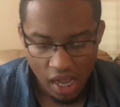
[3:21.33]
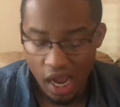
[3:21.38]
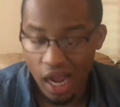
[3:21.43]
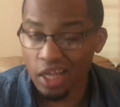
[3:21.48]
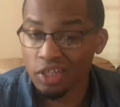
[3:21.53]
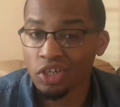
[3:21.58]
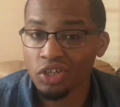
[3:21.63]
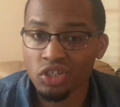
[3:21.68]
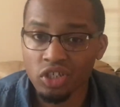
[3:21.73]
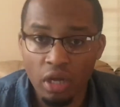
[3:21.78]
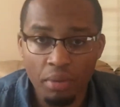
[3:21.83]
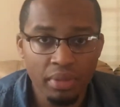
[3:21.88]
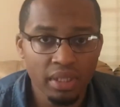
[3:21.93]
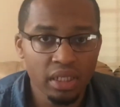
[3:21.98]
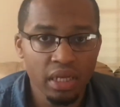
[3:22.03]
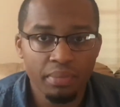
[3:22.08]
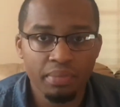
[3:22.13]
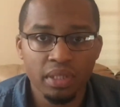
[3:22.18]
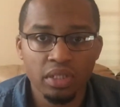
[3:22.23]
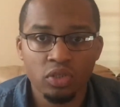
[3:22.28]
Andre Drummond's
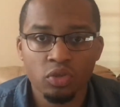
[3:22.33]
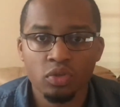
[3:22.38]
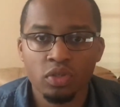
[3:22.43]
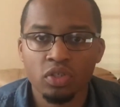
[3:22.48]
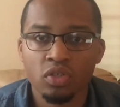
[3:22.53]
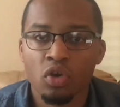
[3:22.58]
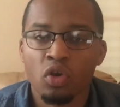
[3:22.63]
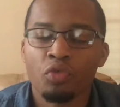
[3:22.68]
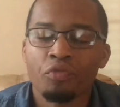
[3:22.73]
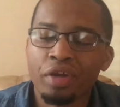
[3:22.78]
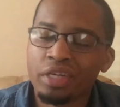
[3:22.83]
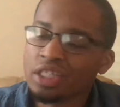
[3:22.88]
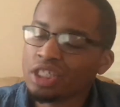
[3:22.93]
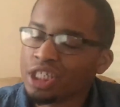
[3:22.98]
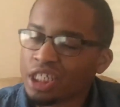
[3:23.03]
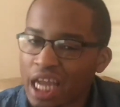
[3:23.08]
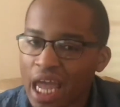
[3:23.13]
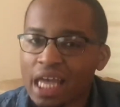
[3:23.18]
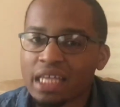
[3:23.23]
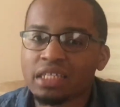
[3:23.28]
coming to his own. Reggie
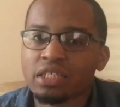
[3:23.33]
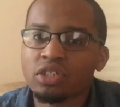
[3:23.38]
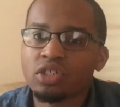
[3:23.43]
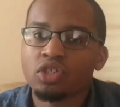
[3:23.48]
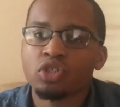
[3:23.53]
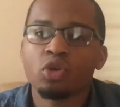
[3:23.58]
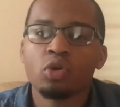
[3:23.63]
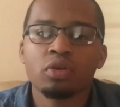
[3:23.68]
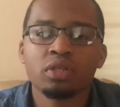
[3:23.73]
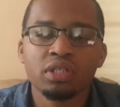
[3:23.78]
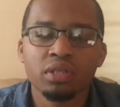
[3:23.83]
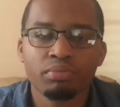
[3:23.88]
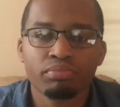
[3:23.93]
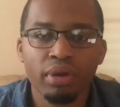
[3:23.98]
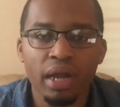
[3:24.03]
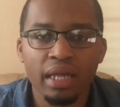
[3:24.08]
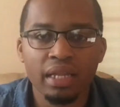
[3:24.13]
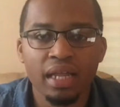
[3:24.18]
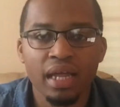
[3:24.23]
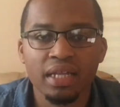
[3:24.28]
Jackson is showing some
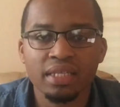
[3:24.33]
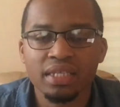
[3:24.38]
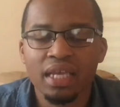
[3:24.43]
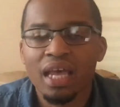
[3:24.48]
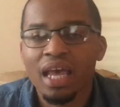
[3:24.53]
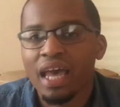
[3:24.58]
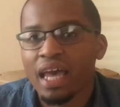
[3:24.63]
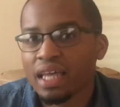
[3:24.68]
bright lights.